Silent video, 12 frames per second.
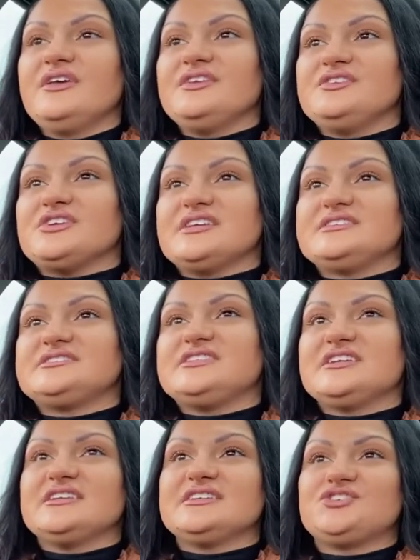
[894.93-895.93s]
Just
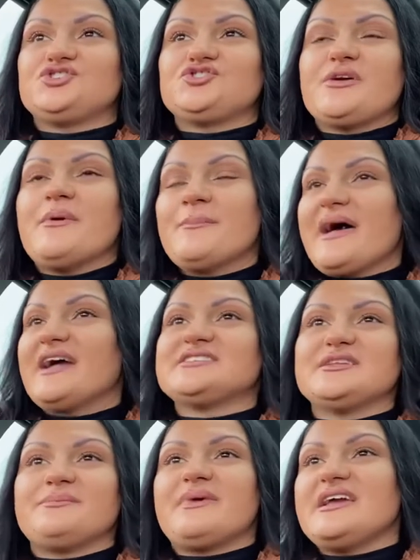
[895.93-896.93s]
stripping back
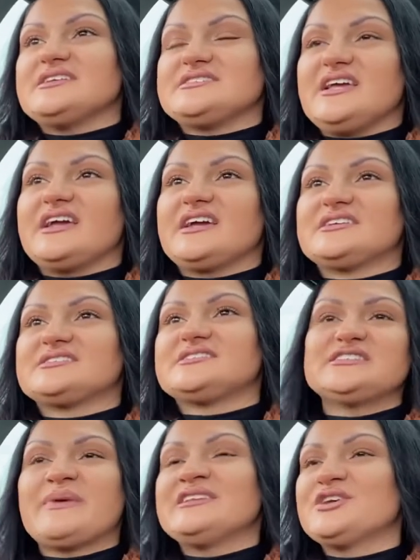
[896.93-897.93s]
to the basics
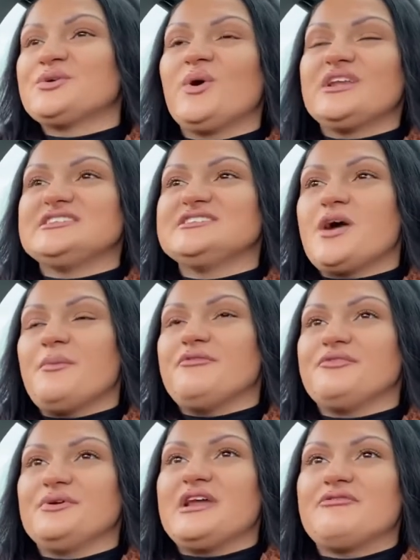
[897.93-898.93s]
spending quality time
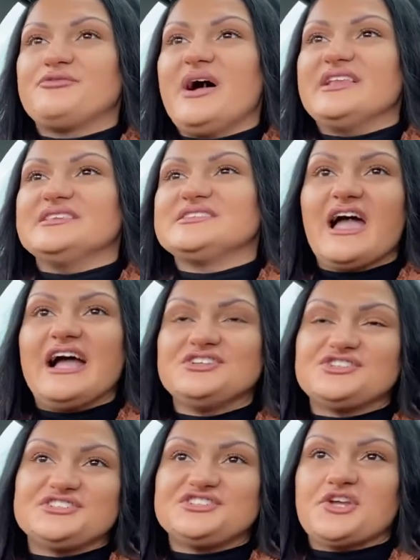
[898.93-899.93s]
with your loved ones and
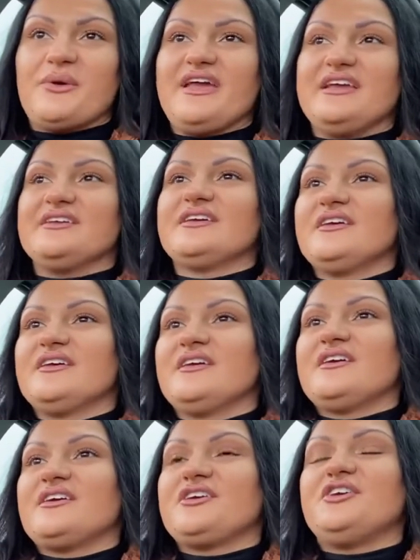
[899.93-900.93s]
just doing
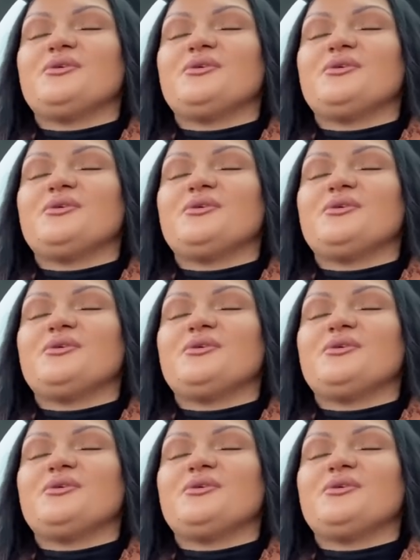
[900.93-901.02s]
cute